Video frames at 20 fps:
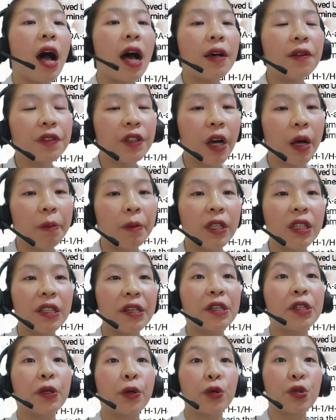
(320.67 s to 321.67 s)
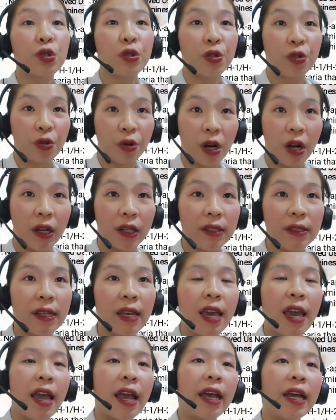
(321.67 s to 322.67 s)
of commonly used drugs,
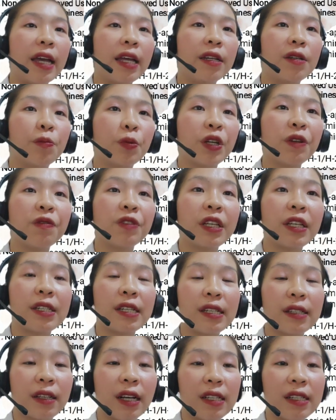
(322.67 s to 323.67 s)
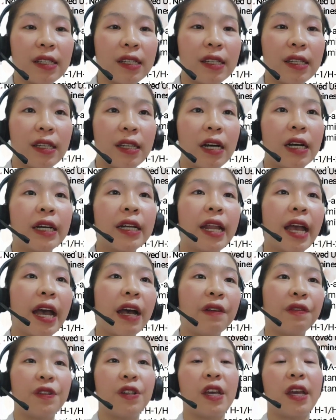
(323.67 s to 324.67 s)
and briefly discusses
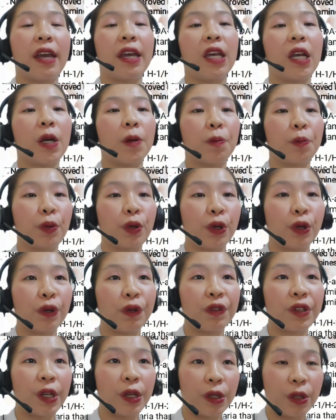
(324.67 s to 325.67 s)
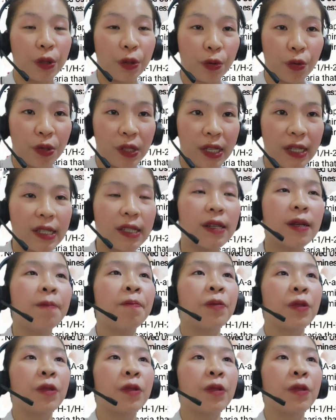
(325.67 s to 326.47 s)
non-FDA approved uses.